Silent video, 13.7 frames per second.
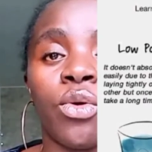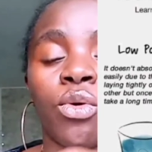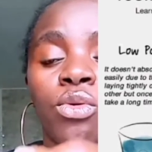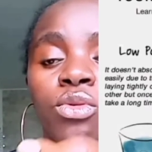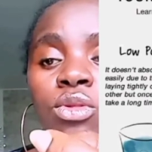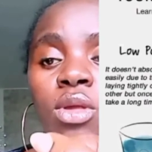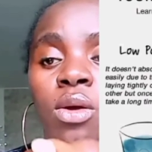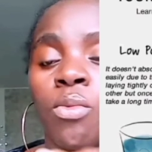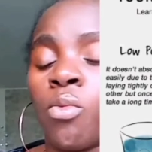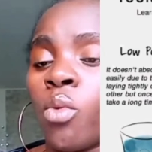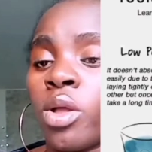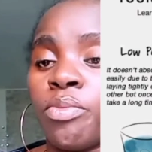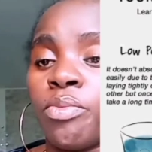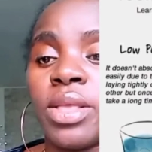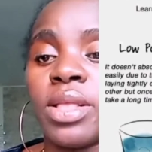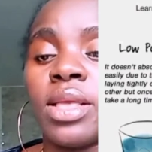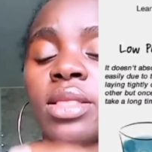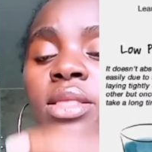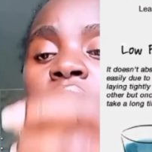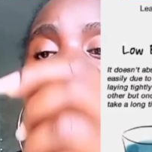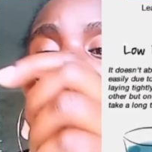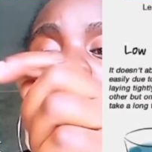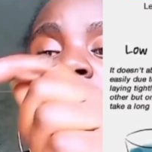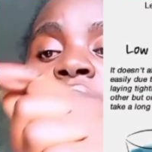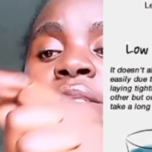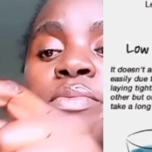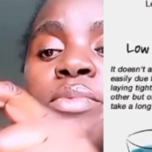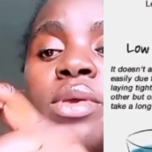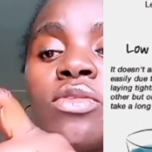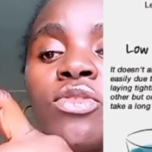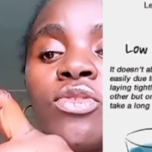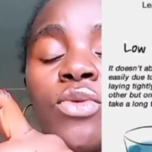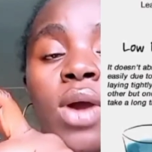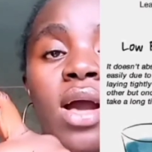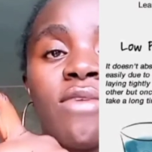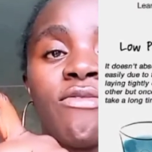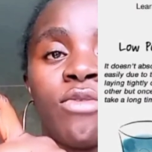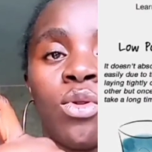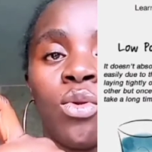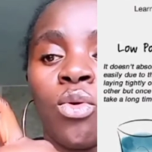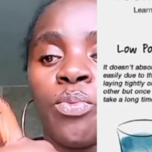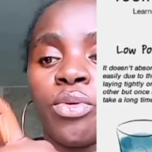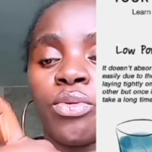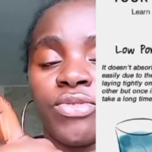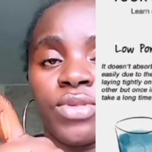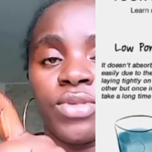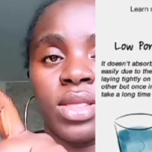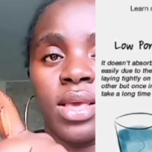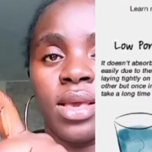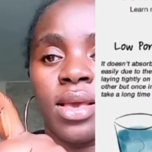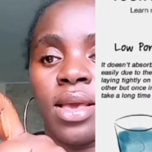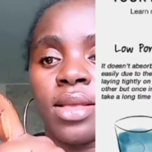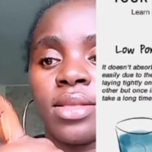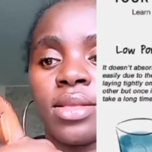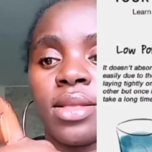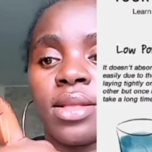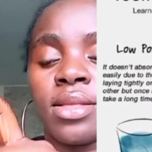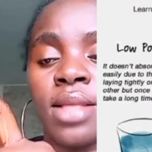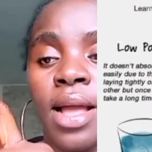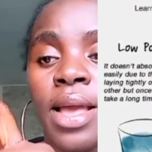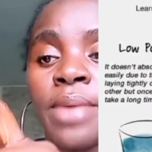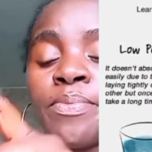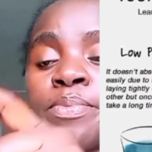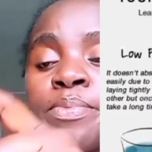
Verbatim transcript: or one minute, it means you have low porosity hair type